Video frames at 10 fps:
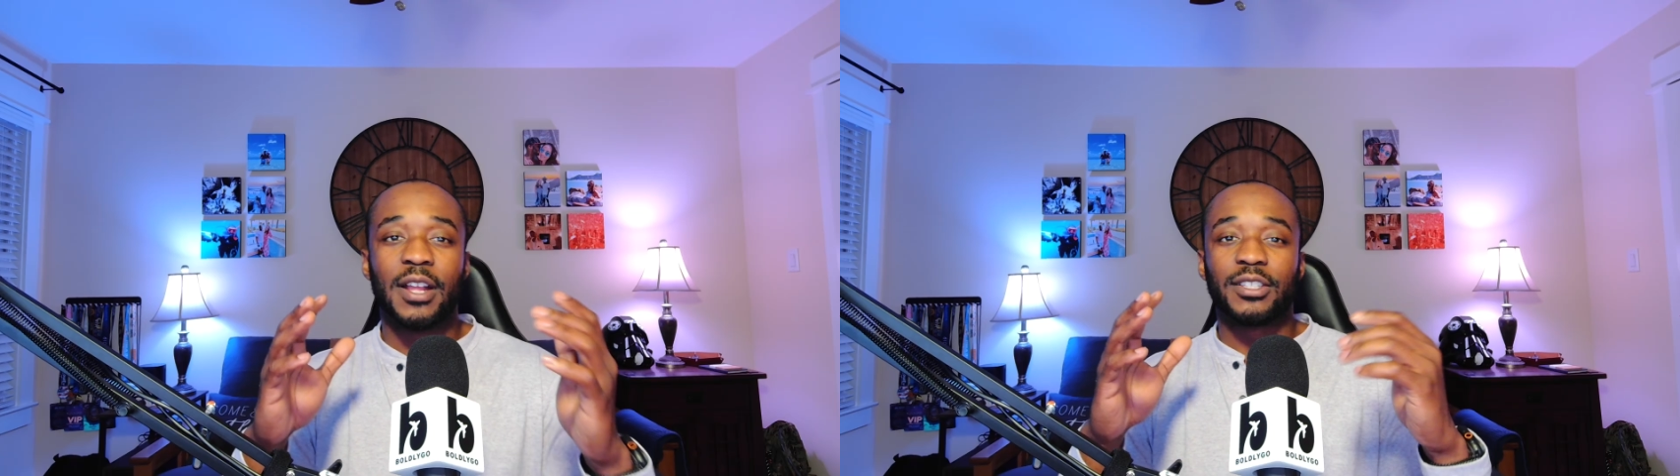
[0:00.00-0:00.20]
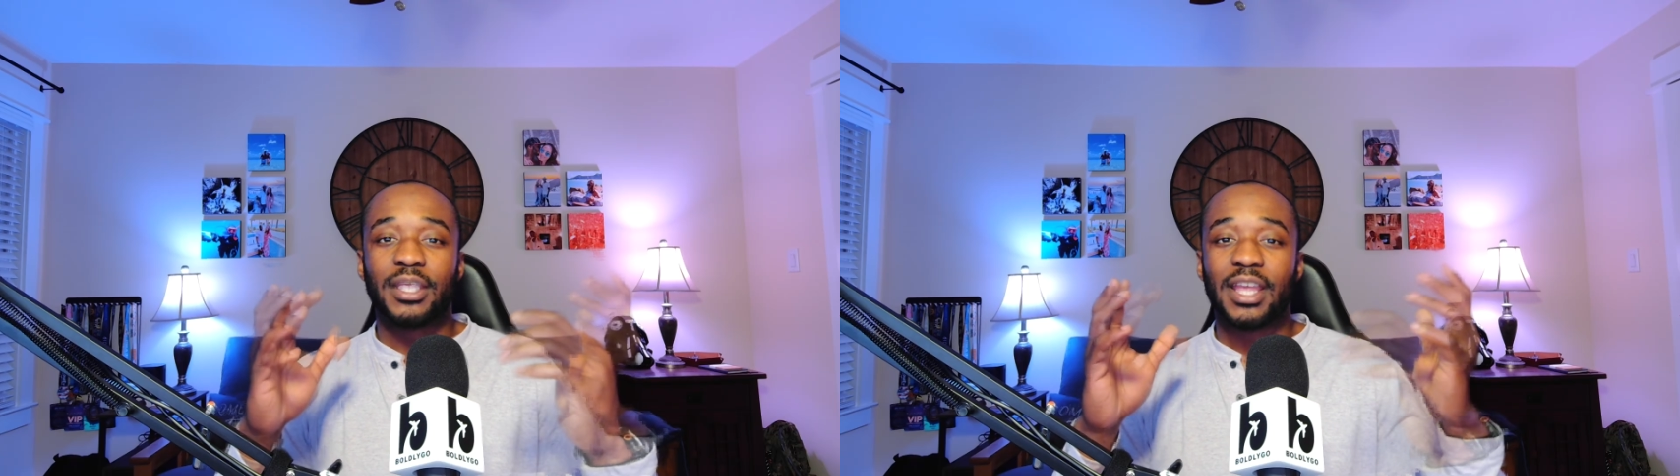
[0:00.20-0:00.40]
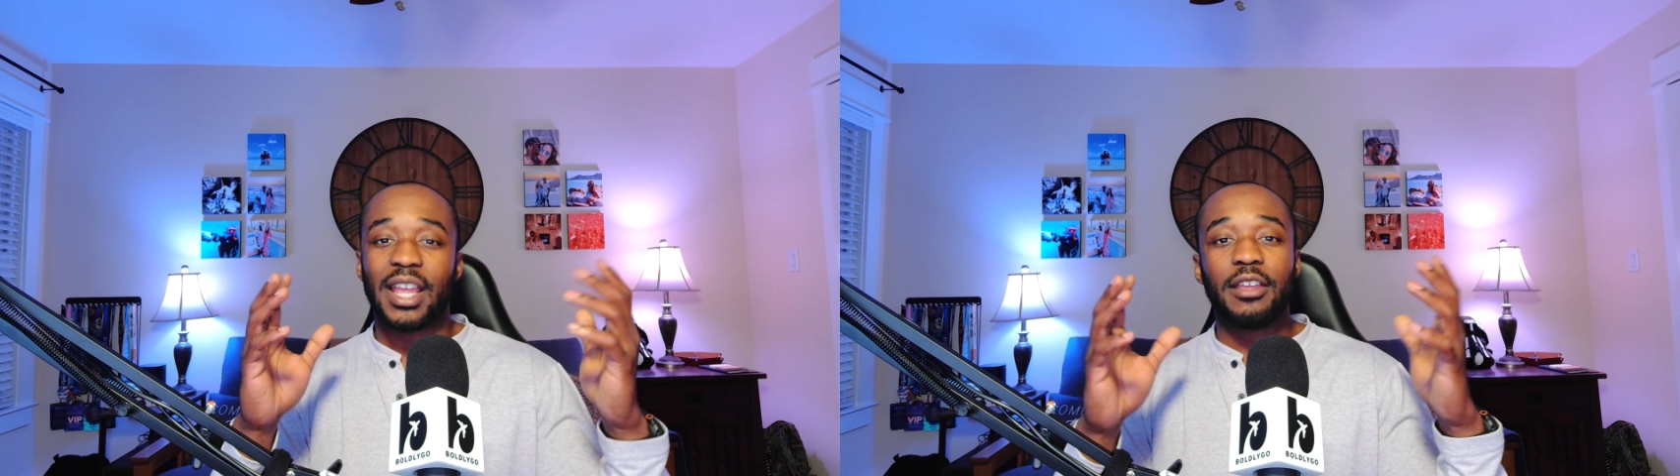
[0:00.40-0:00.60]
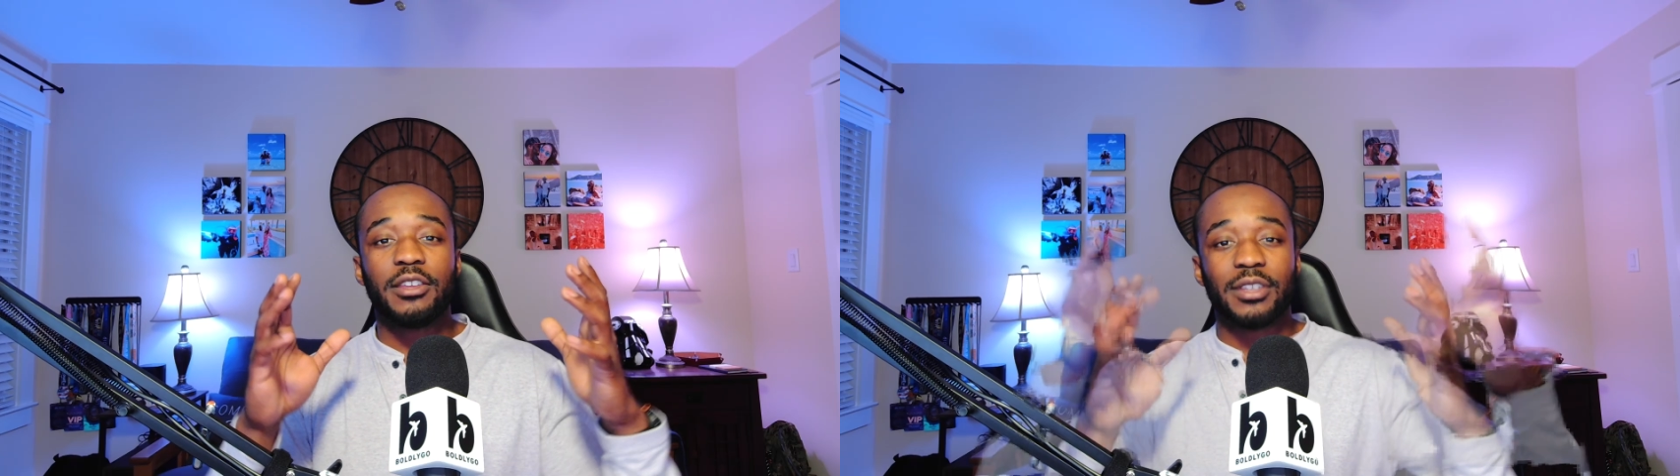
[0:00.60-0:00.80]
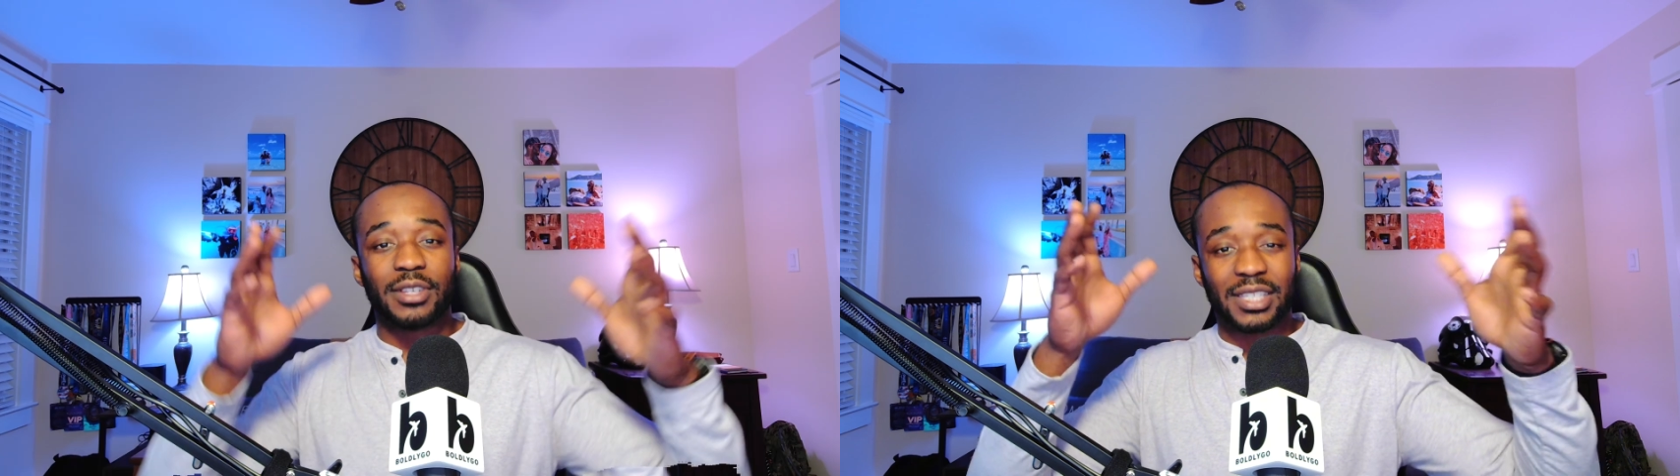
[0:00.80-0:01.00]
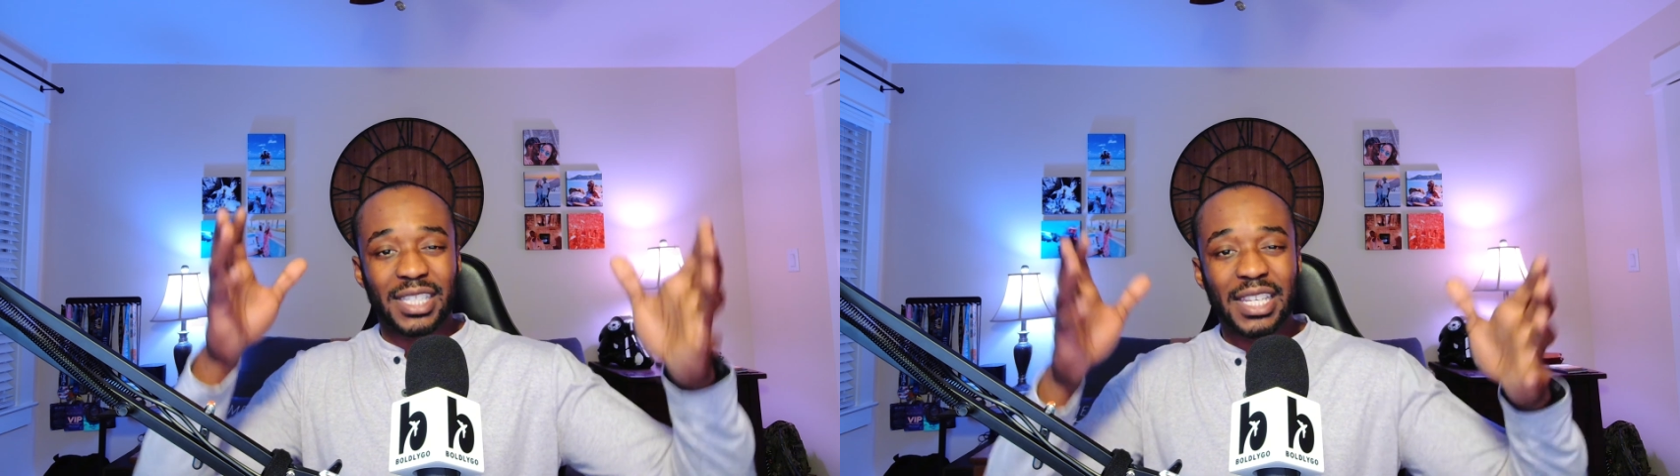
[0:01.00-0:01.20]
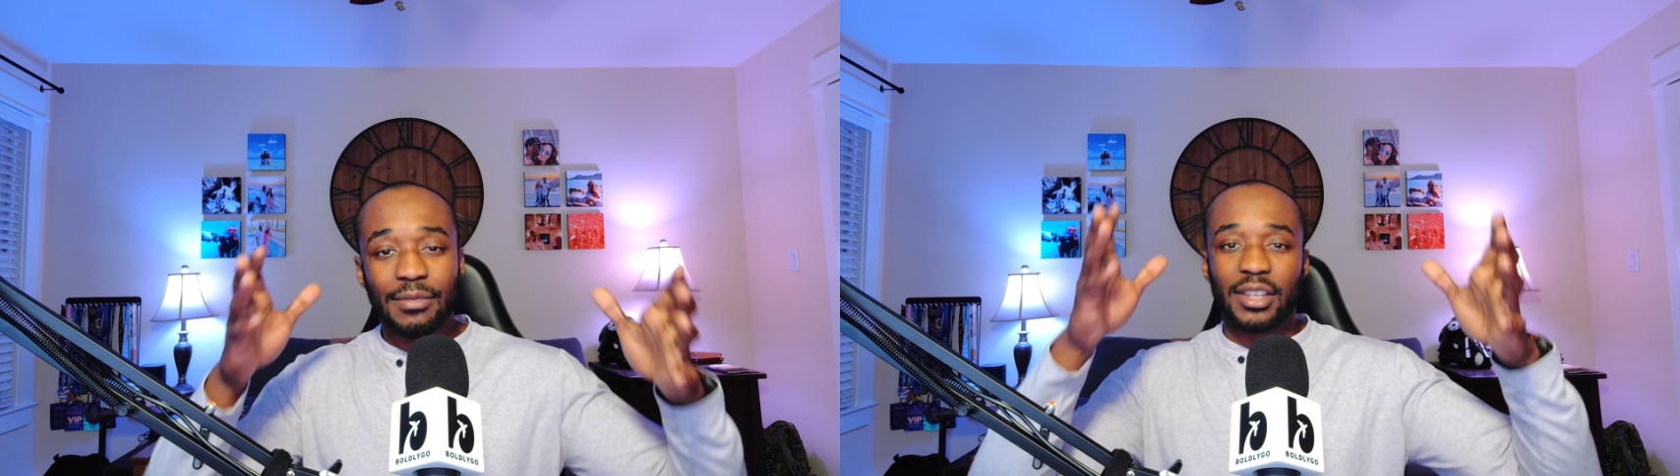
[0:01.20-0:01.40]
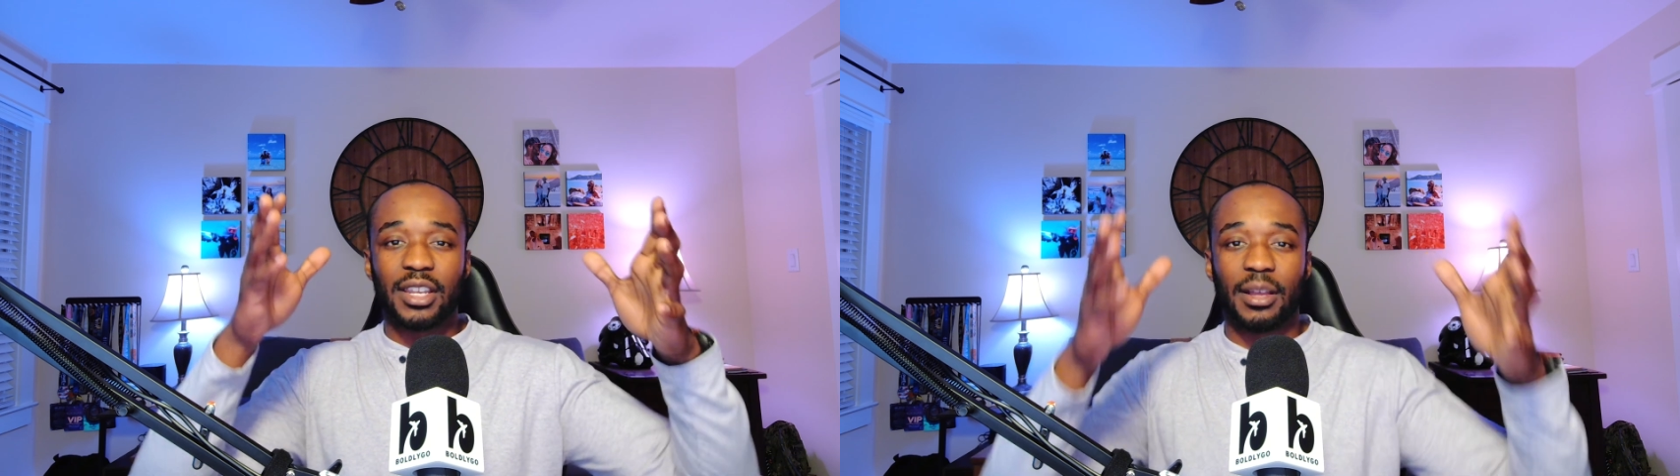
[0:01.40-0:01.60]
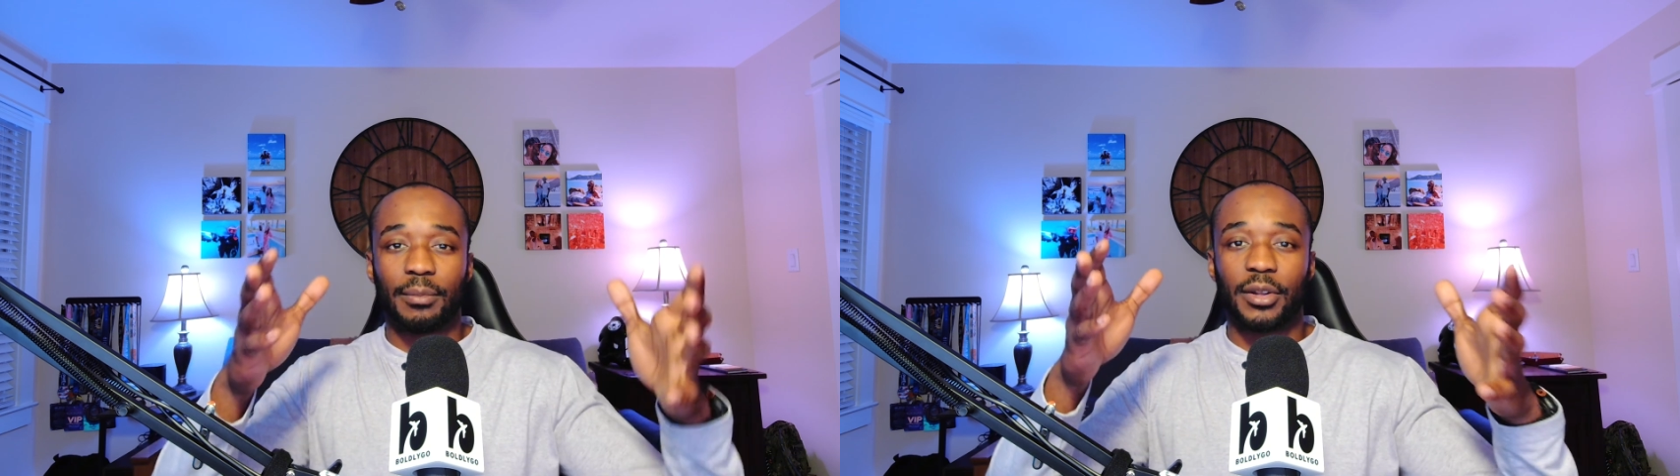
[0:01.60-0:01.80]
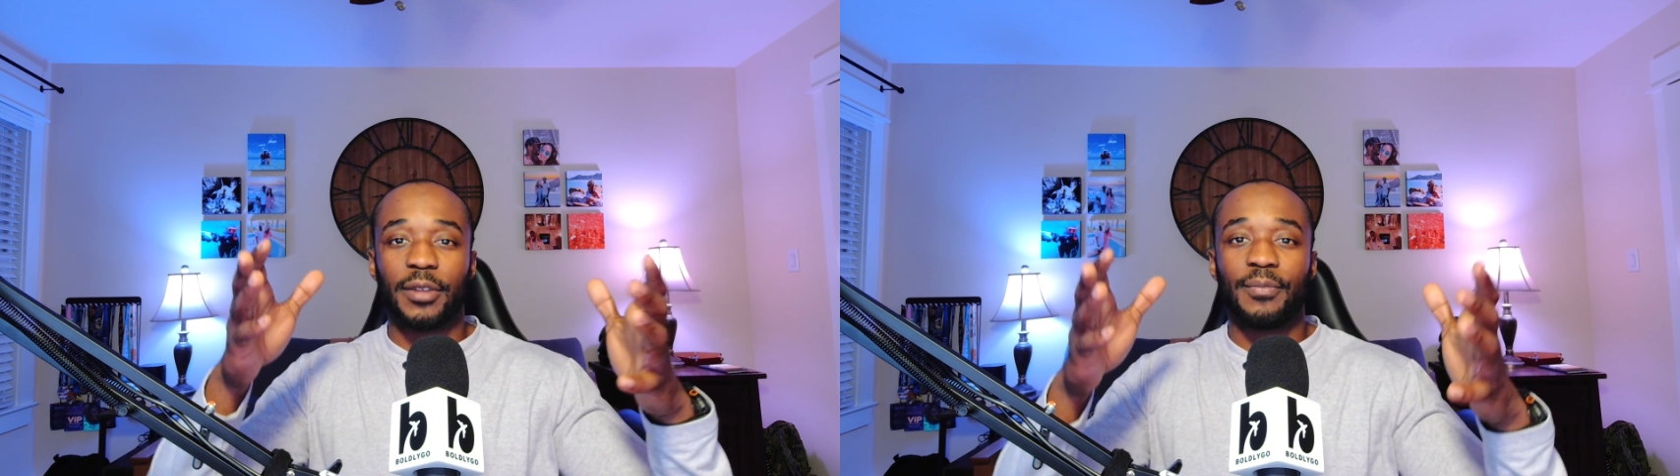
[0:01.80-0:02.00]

So now you receive a number,